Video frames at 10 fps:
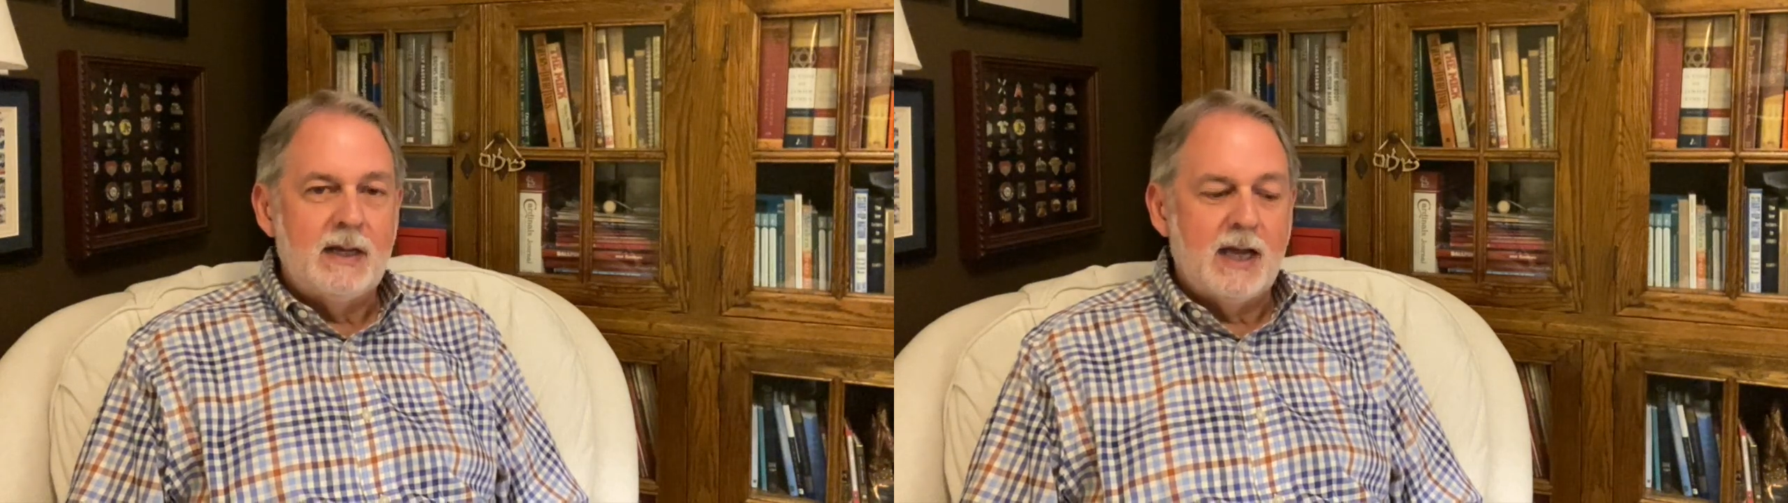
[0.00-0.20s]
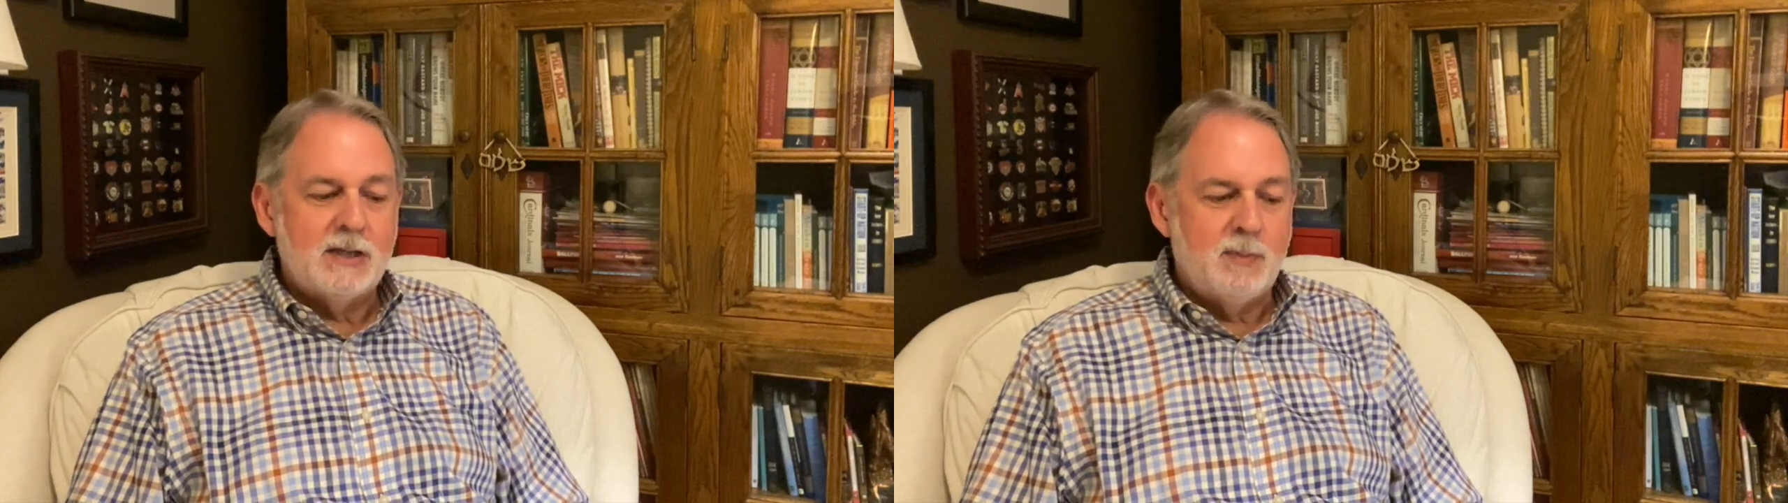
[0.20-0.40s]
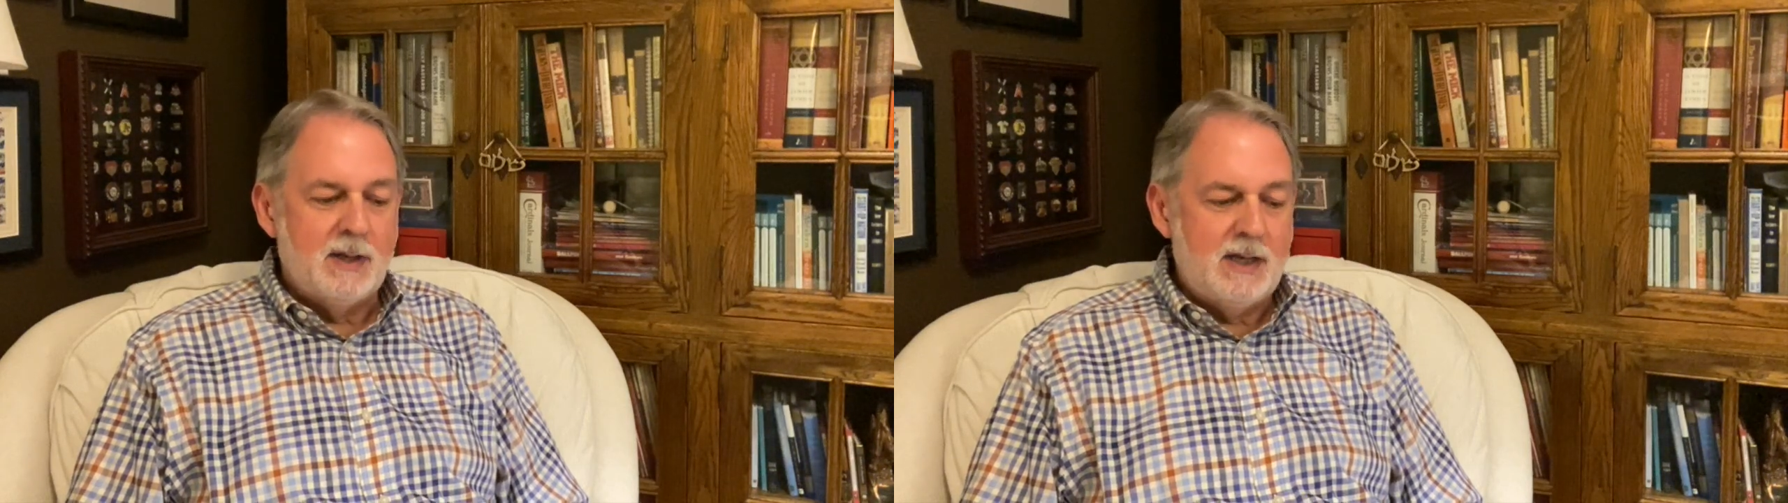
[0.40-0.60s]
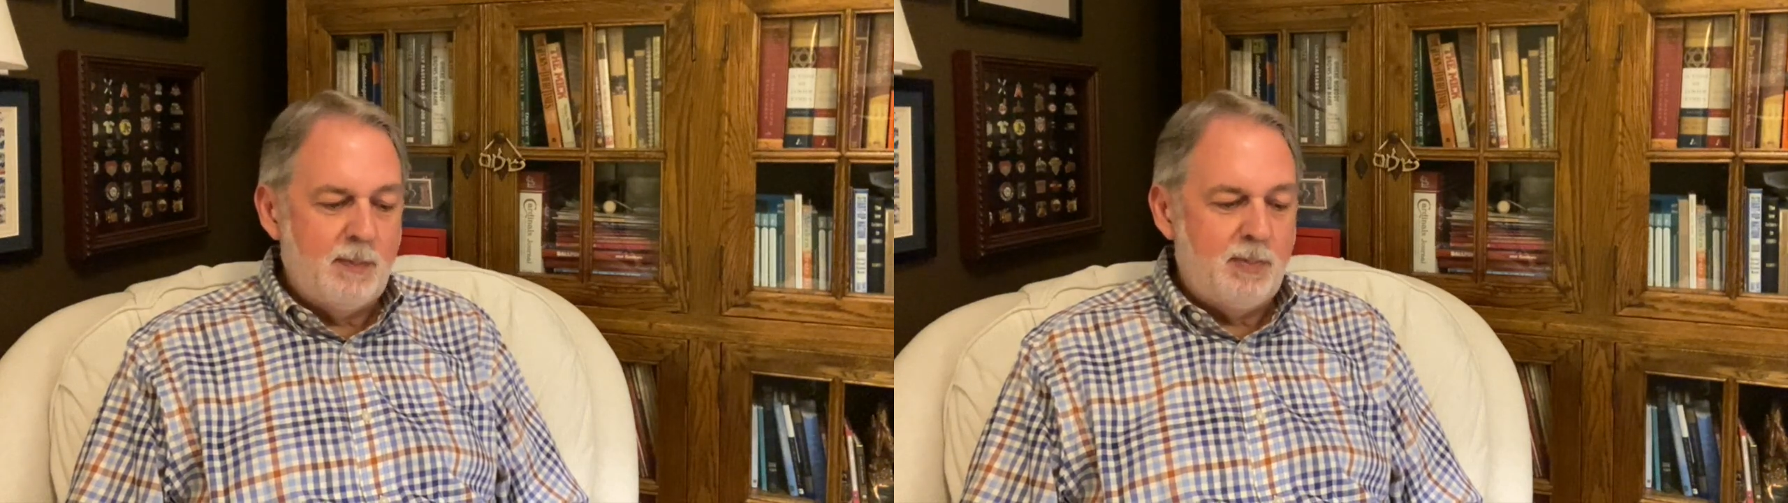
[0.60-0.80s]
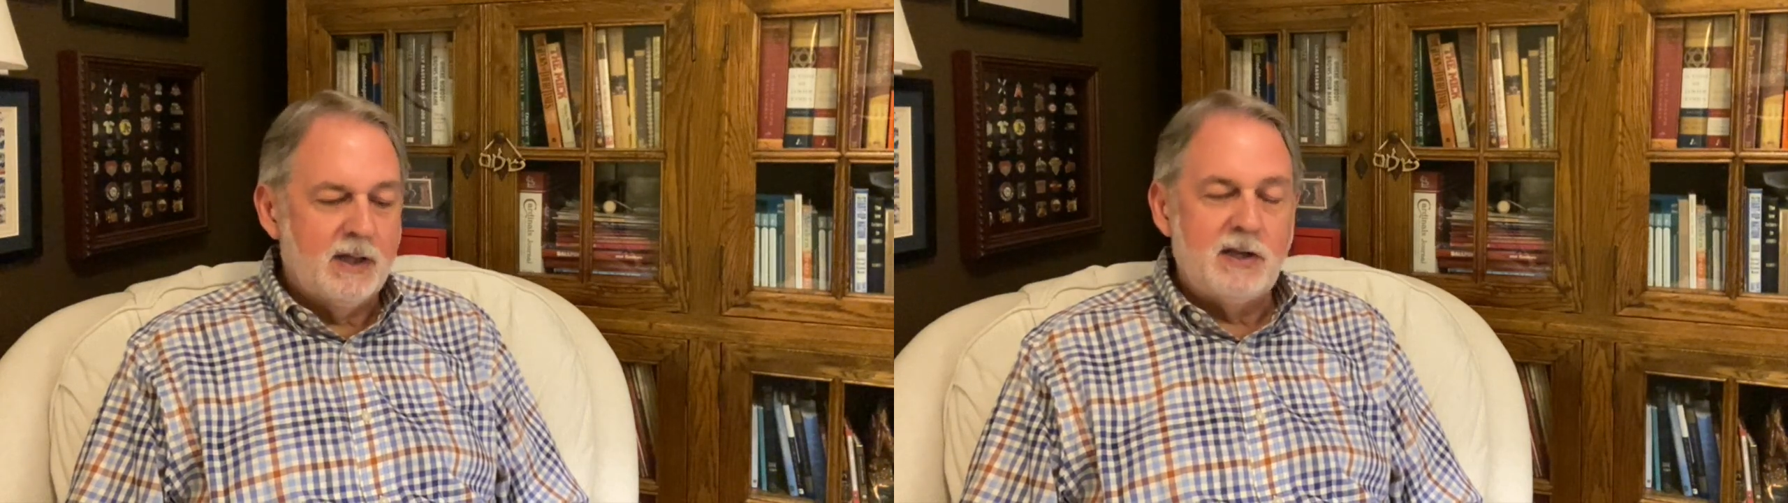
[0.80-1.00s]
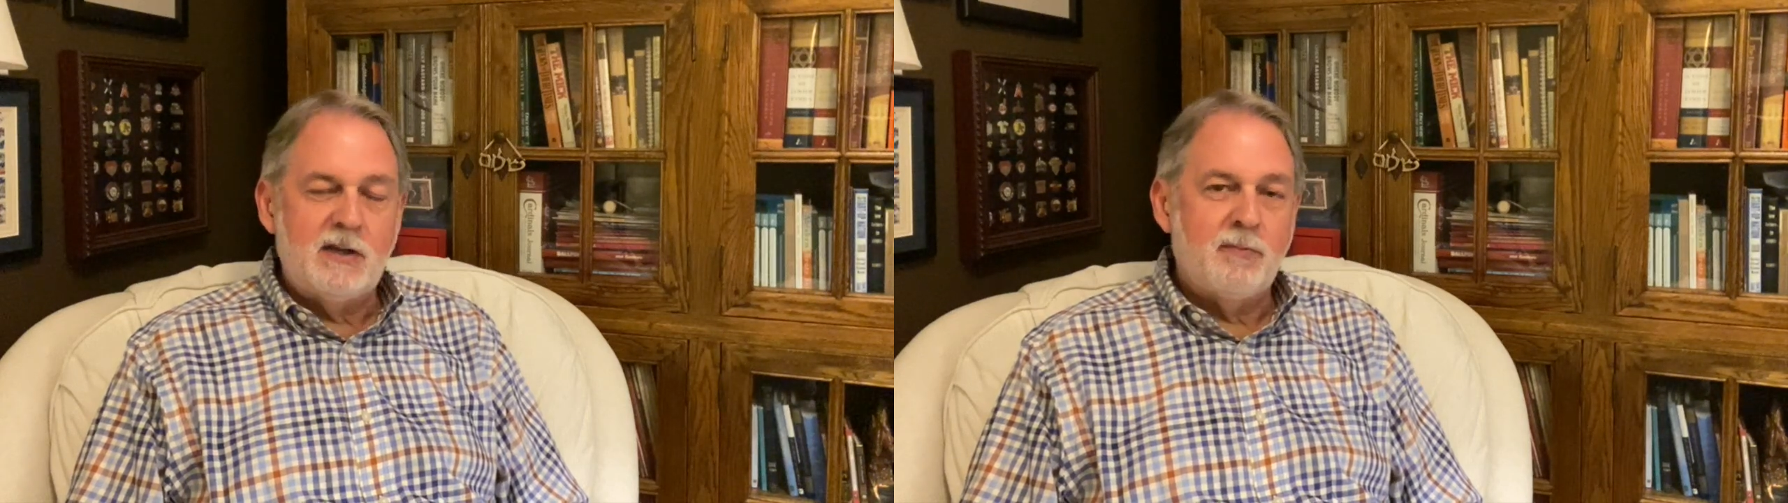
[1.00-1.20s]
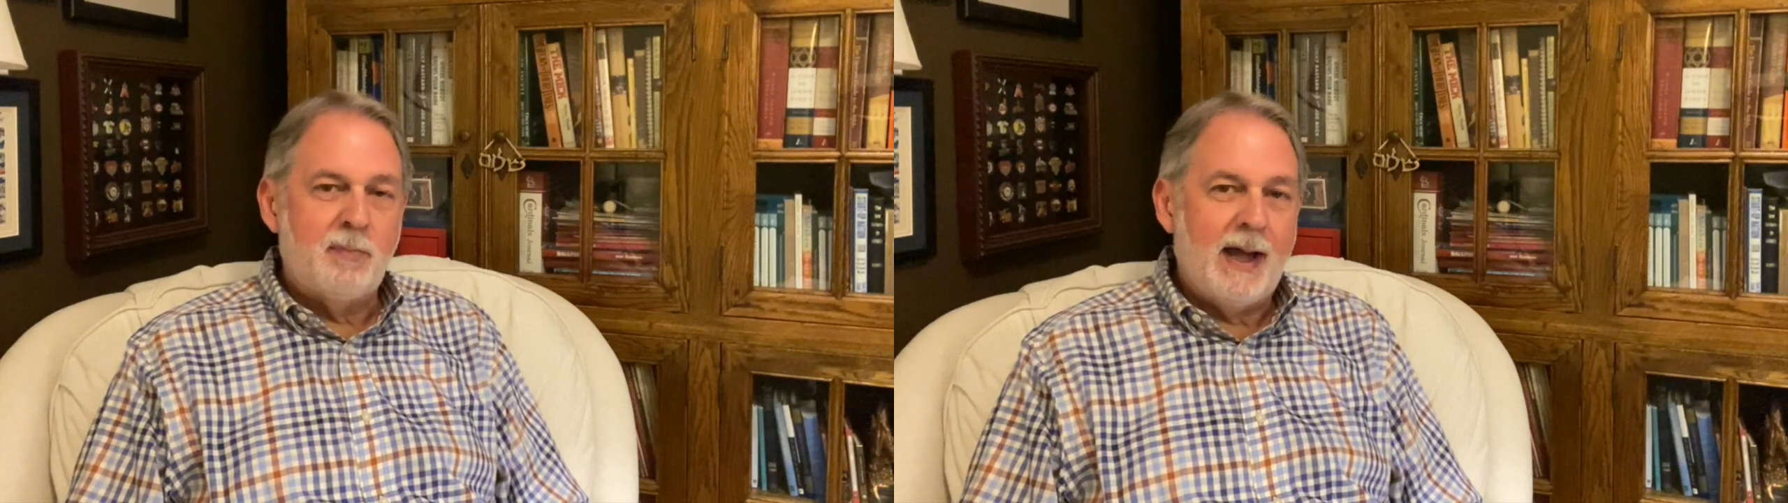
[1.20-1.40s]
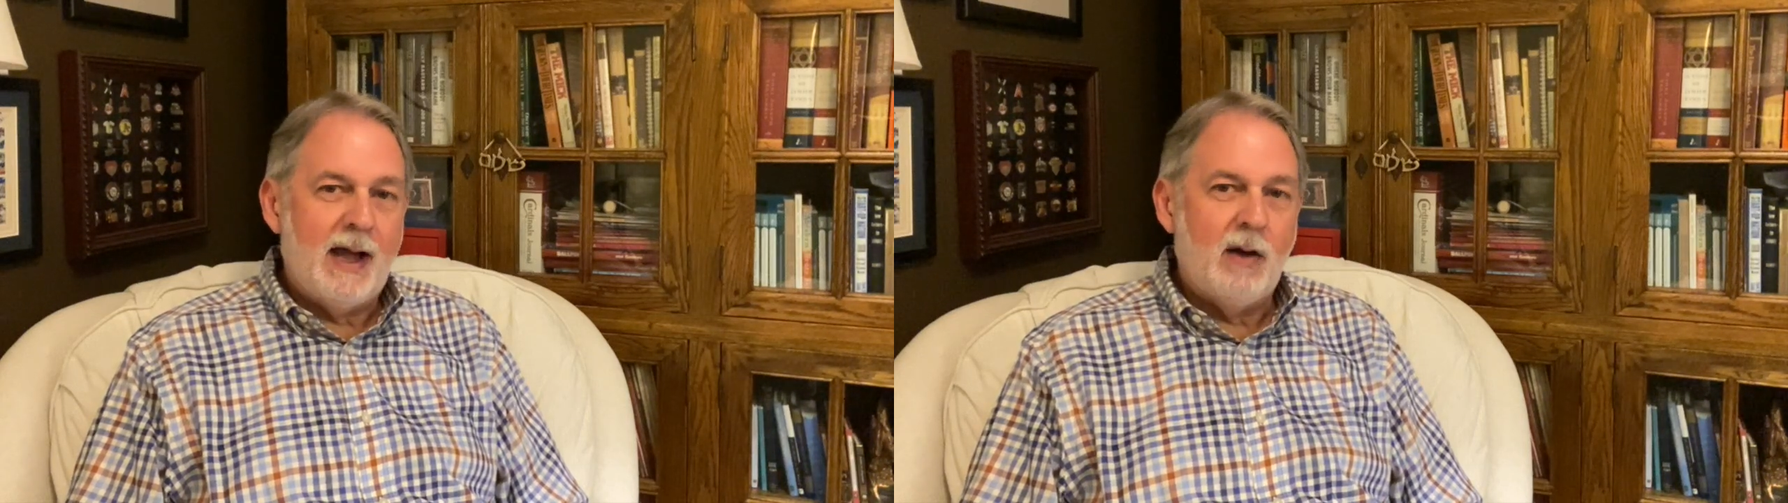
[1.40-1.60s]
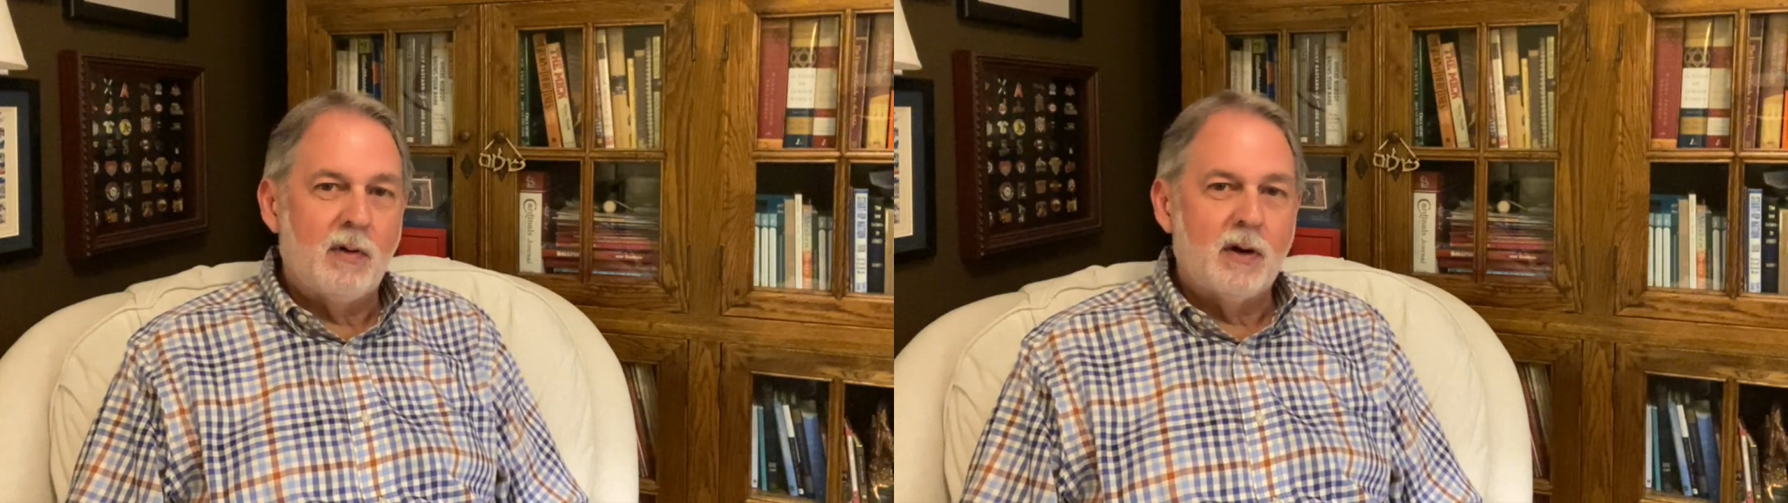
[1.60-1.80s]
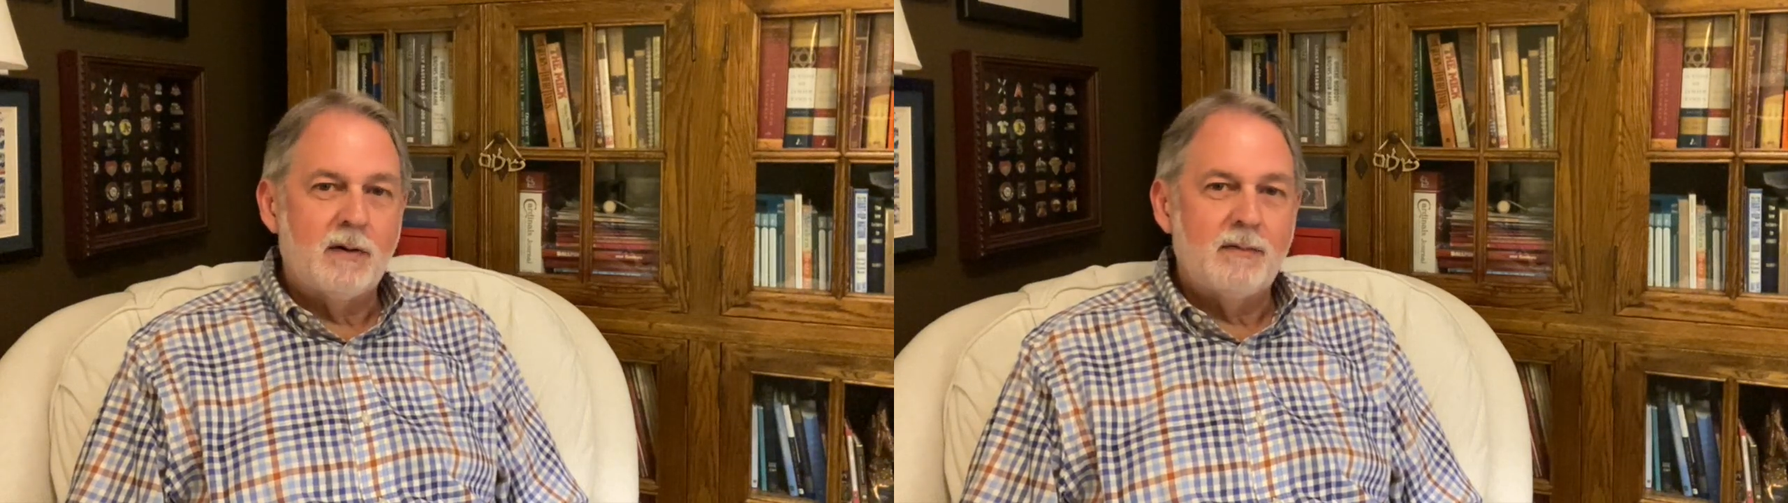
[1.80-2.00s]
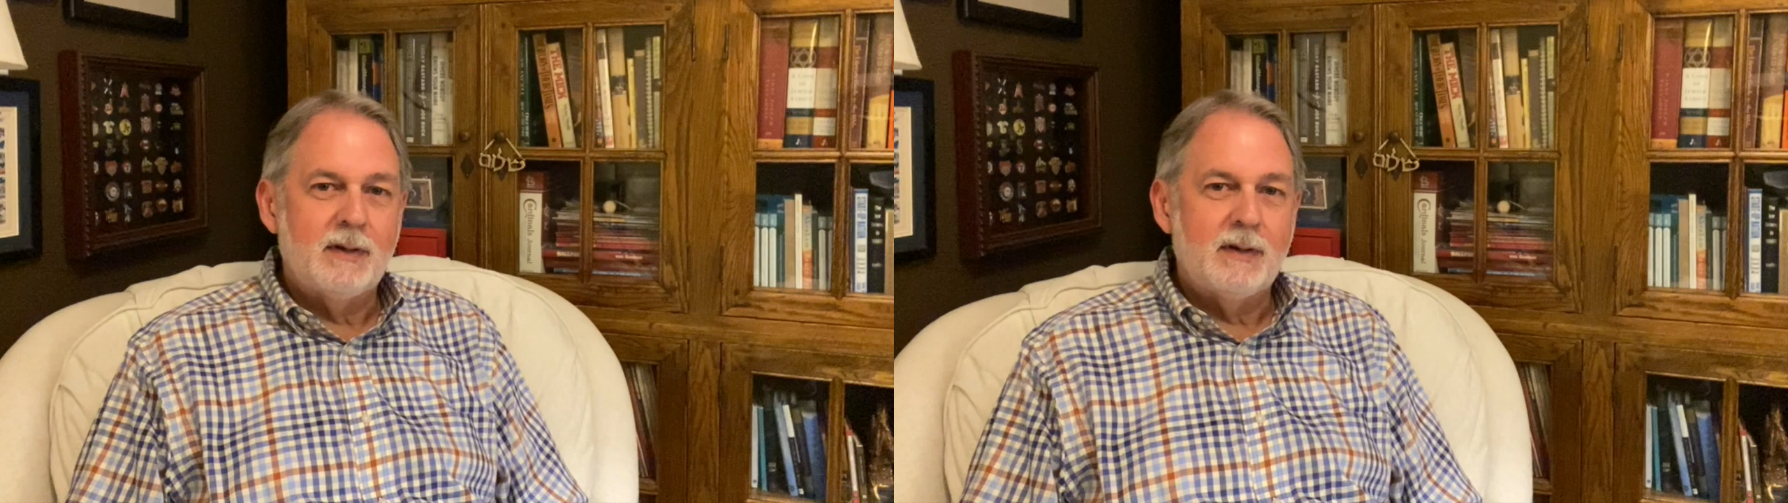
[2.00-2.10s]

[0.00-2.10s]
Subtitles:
as manipulative power,